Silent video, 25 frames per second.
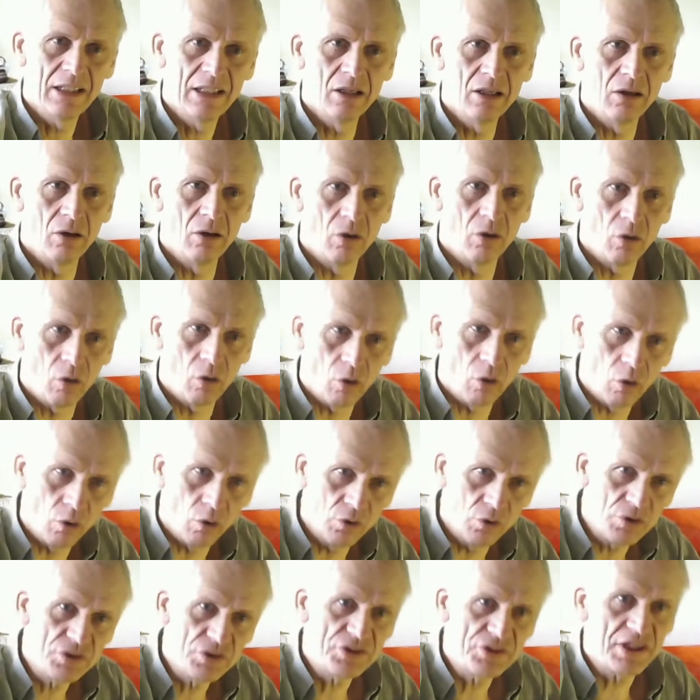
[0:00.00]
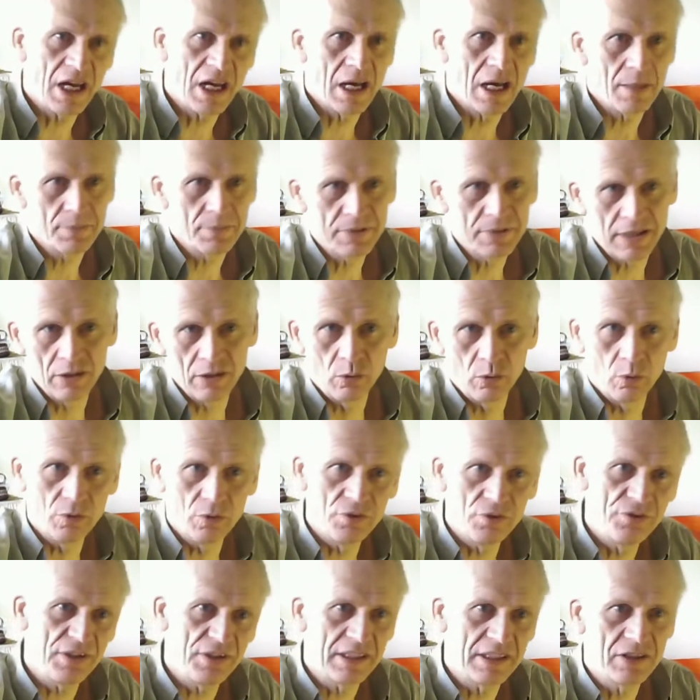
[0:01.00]
all the shapes and all
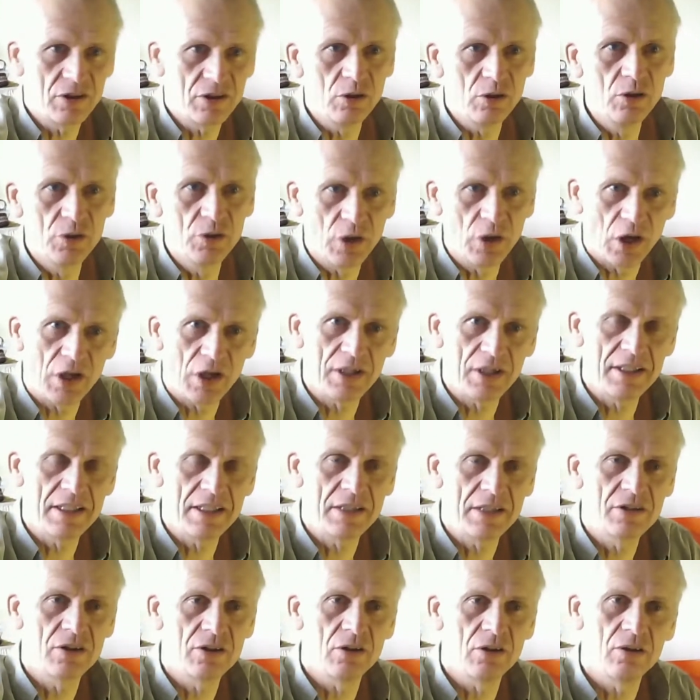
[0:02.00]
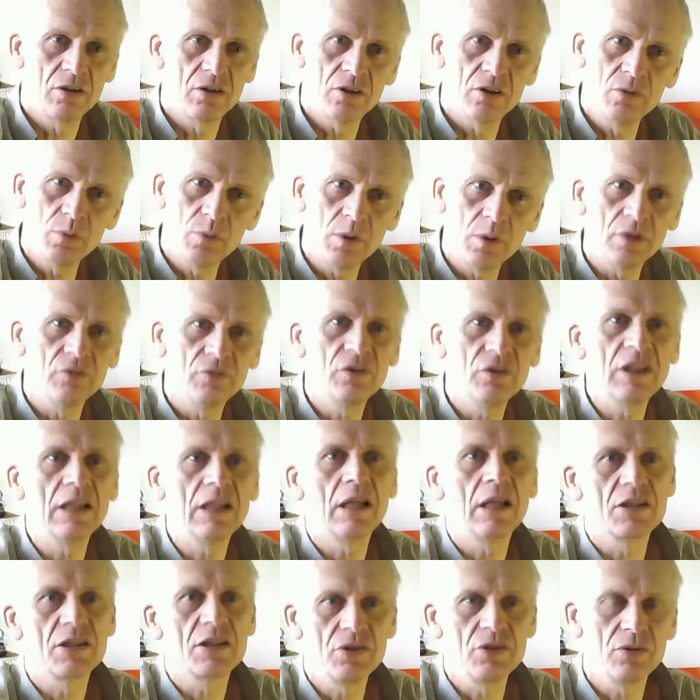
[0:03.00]
the things you learn in this tuning, you will
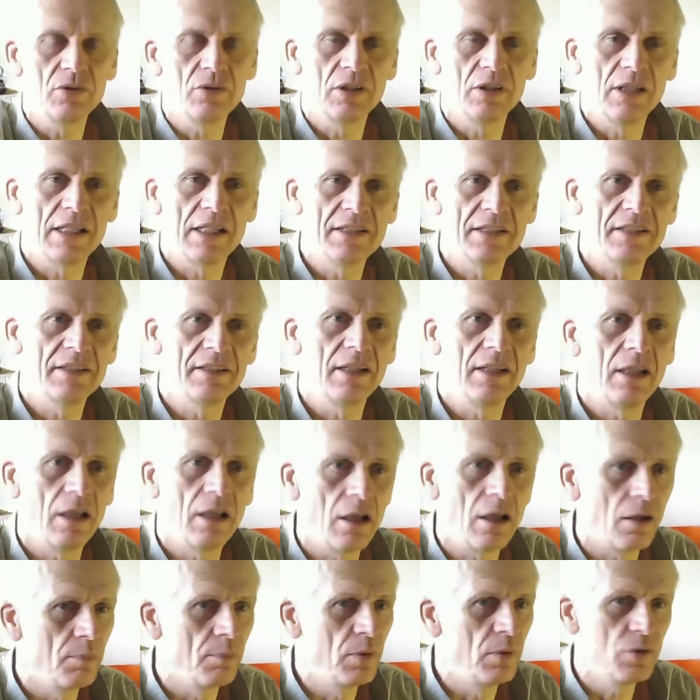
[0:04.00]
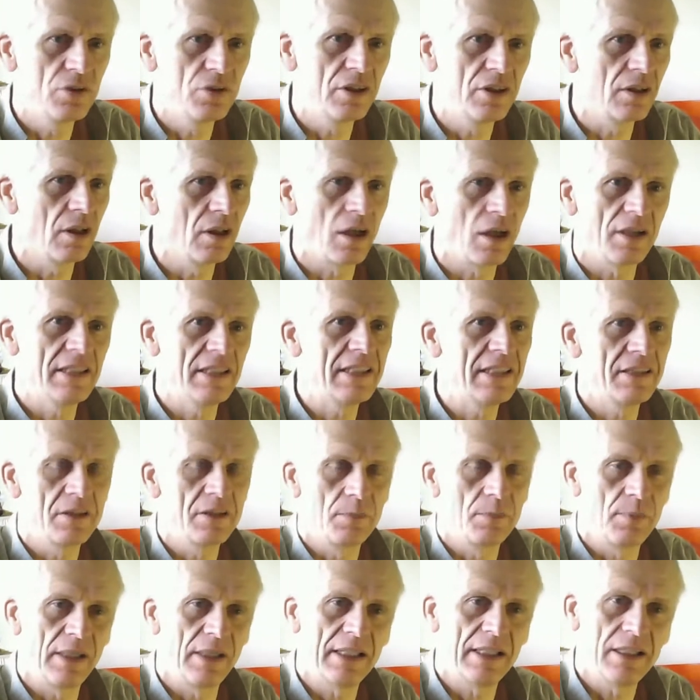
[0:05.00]
realize sooner or later that a lot of blues is a lot
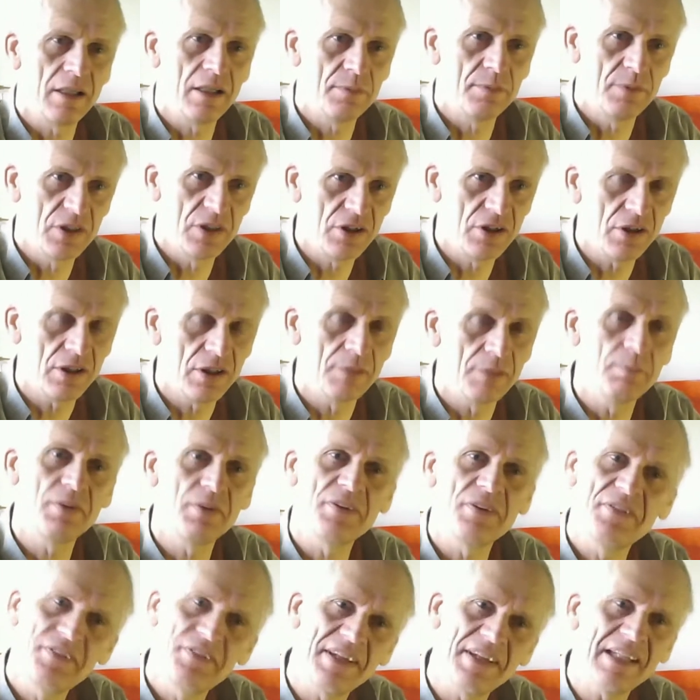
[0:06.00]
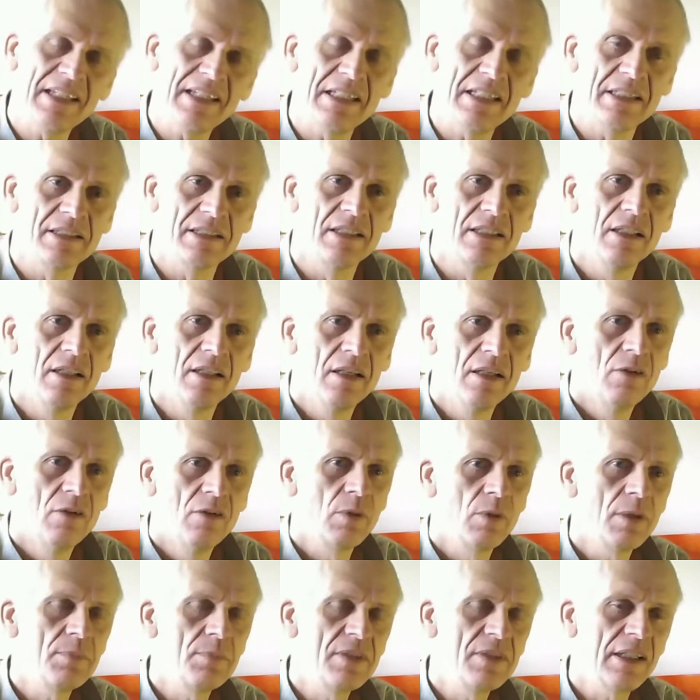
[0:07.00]
easier to play in open tuning. But the thing is,
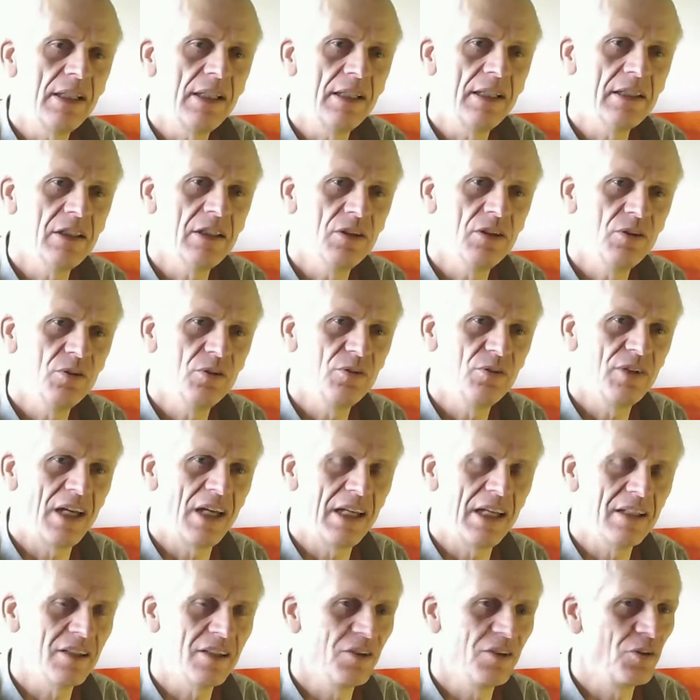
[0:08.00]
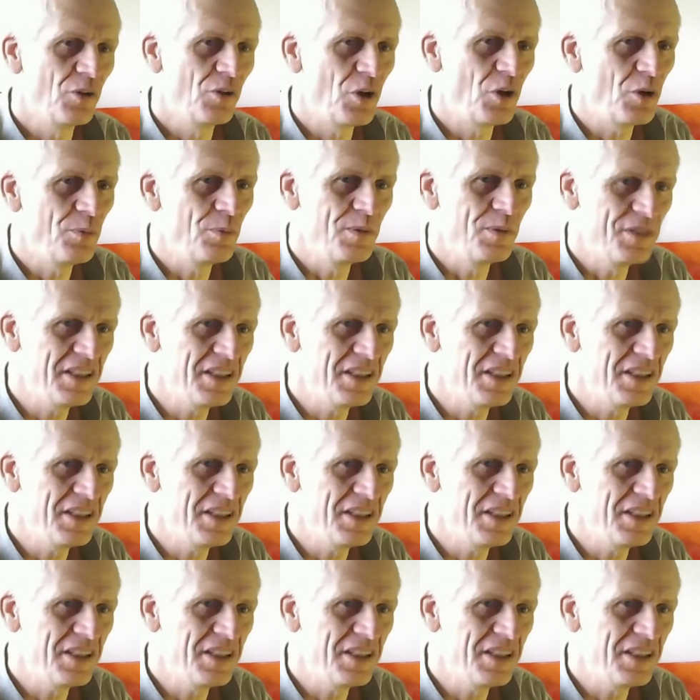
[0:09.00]
when I'm telling you that your open D